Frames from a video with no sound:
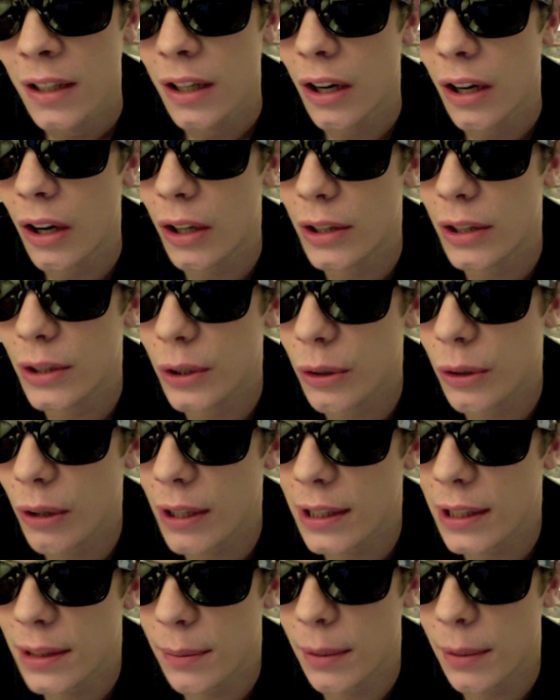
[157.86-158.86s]
Hodger
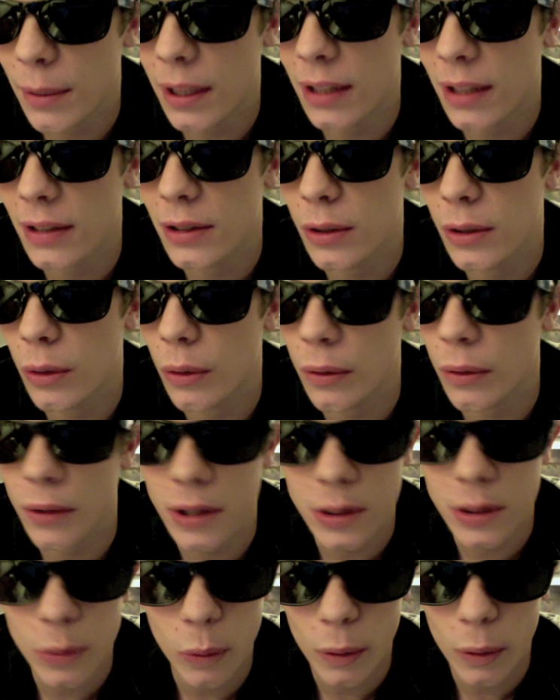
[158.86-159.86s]
Gracie, man,
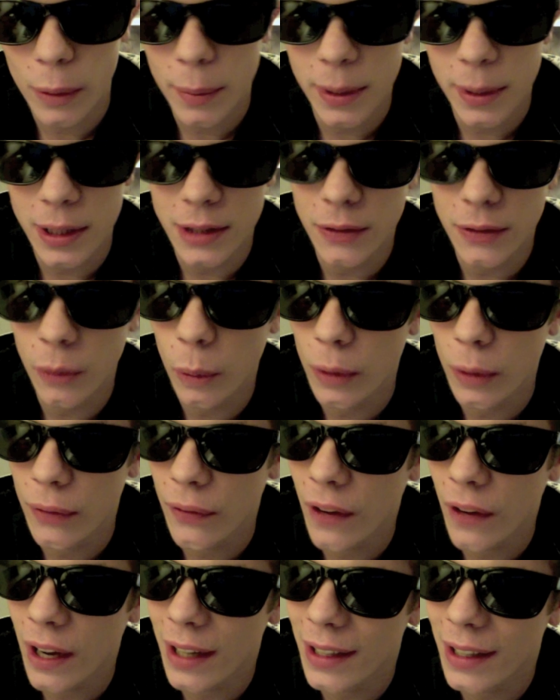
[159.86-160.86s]
this will only be his 4th
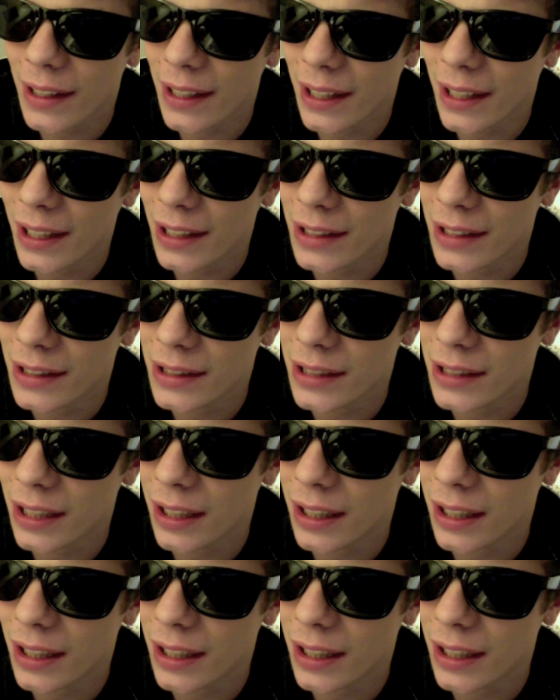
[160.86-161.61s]
fight, and he just